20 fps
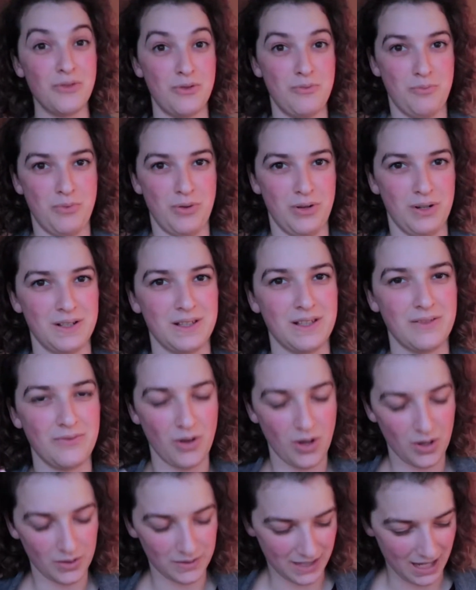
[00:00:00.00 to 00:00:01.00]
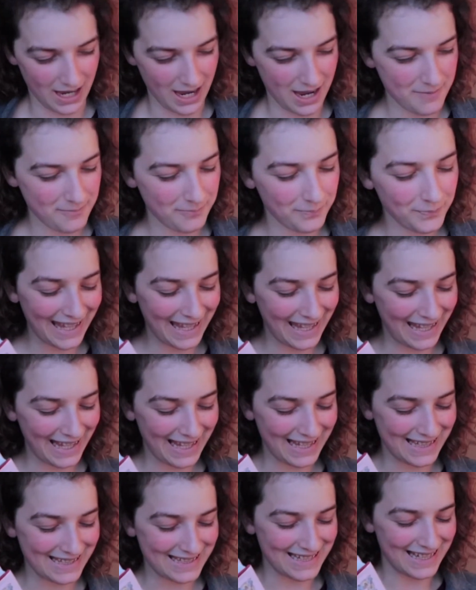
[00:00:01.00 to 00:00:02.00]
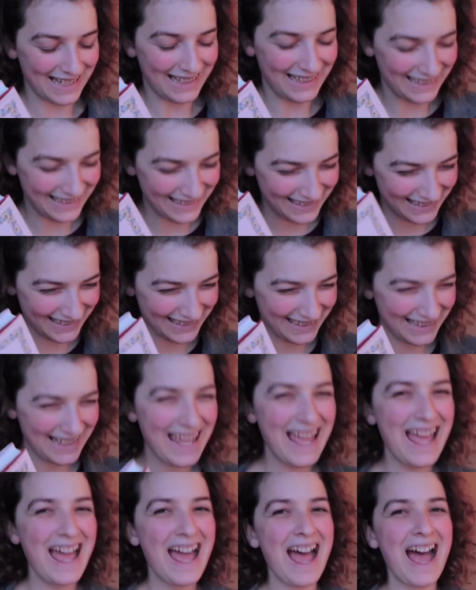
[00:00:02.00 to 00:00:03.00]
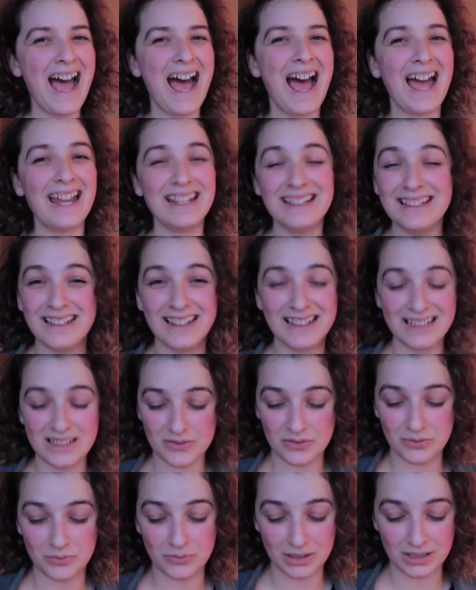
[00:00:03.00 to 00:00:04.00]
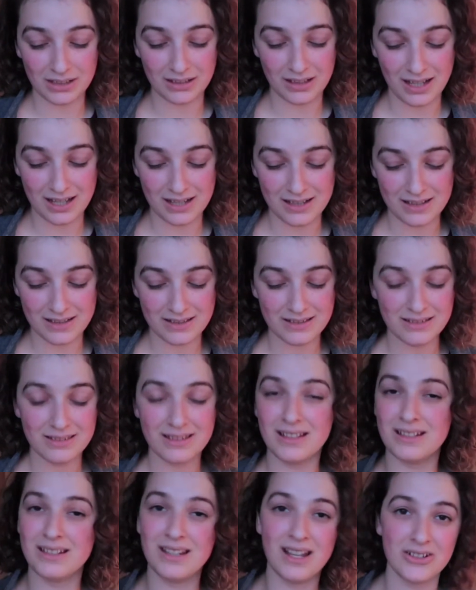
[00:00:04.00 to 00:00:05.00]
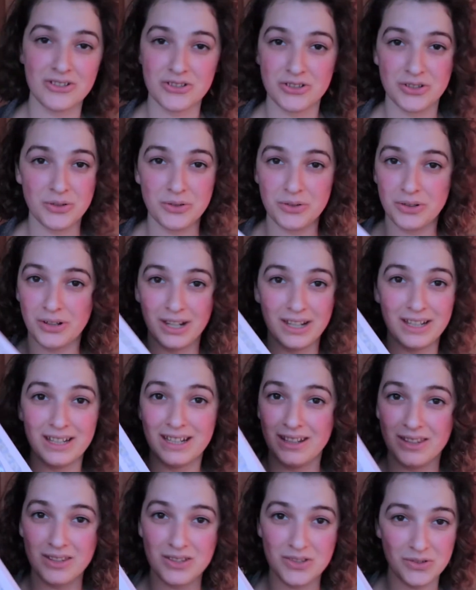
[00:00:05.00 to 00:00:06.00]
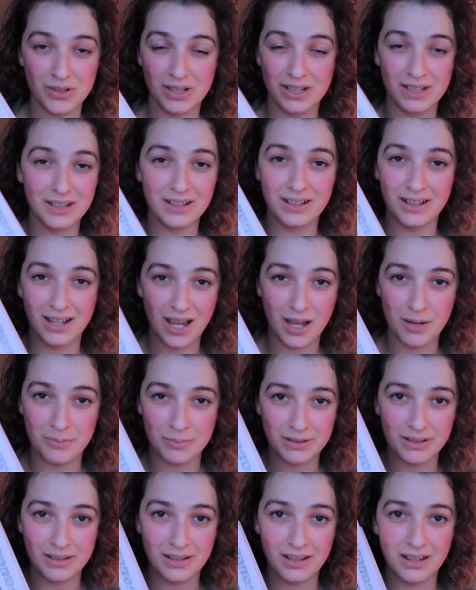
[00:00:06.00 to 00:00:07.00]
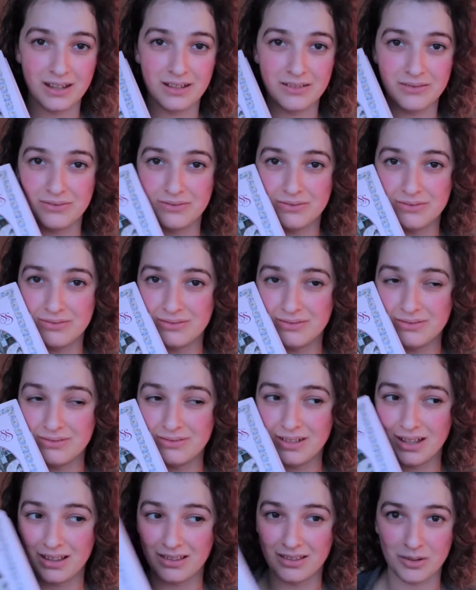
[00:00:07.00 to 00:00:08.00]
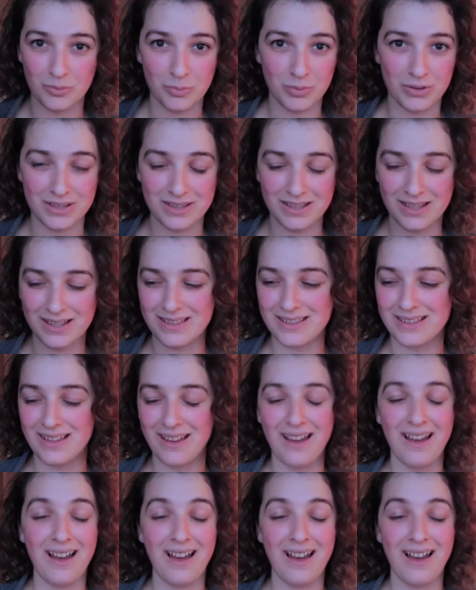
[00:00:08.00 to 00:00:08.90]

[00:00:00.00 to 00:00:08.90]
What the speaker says: books of all time, and I did not even realize that Tasha Tudor had illustrated a copy of A Little Princess.